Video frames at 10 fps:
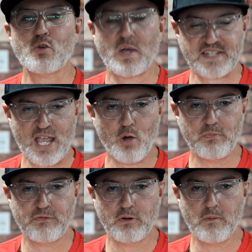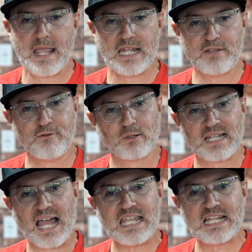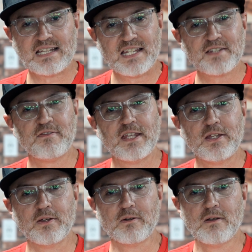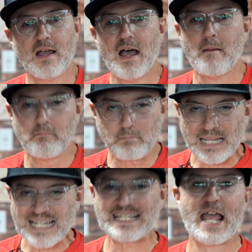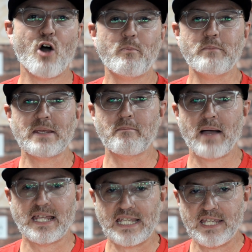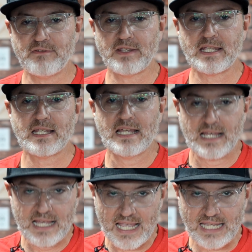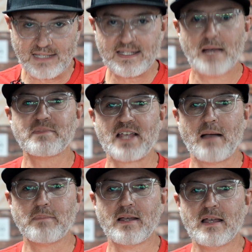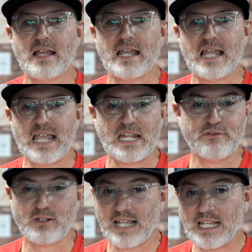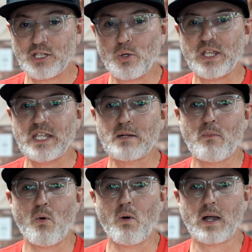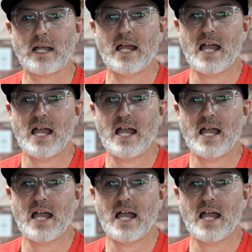was helpful, and if you like this video, please help me by giving a thumbs up, and if you like to hear more